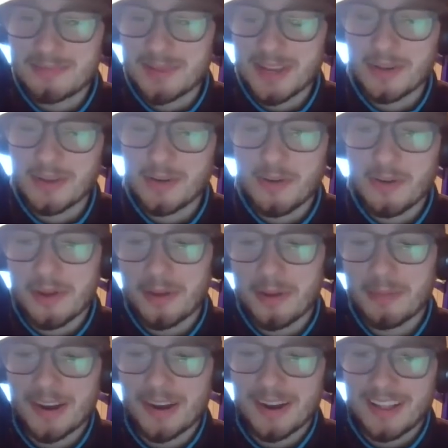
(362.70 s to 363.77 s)
pick your own
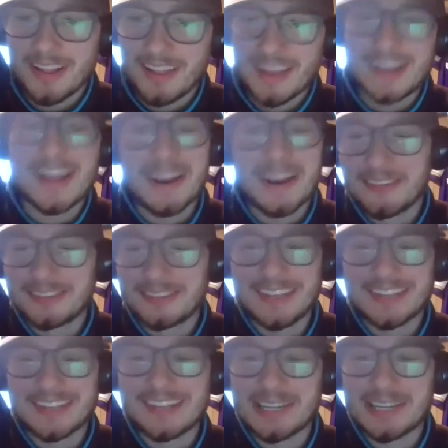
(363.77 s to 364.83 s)
number. Like, I don't
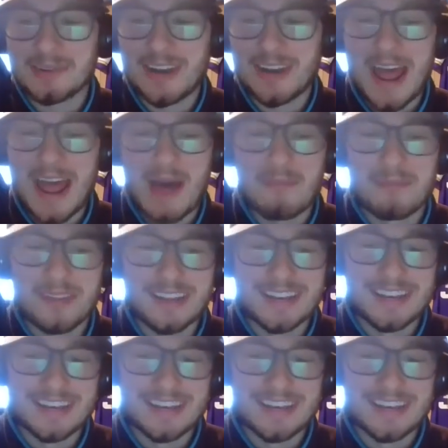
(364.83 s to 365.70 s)
think that's what happened.